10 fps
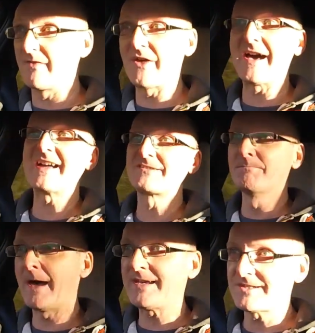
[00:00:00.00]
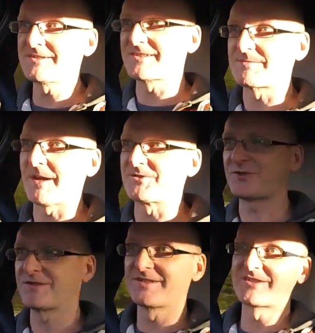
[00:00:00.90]
that had amazing
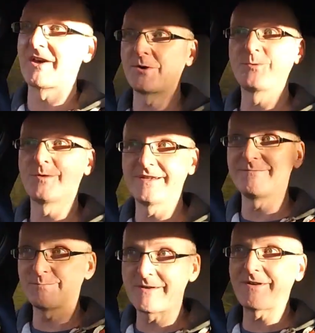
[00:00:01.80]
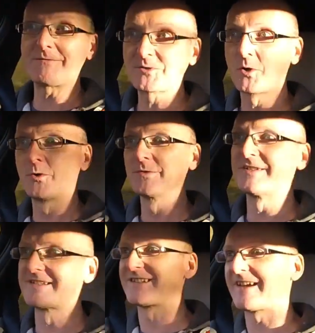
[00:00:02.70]
suspension, so it went round
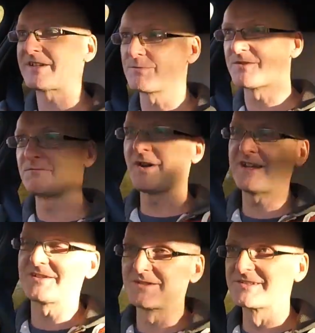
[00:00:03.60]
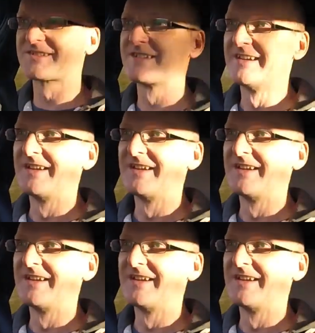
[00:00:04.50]
corners like it was on rails,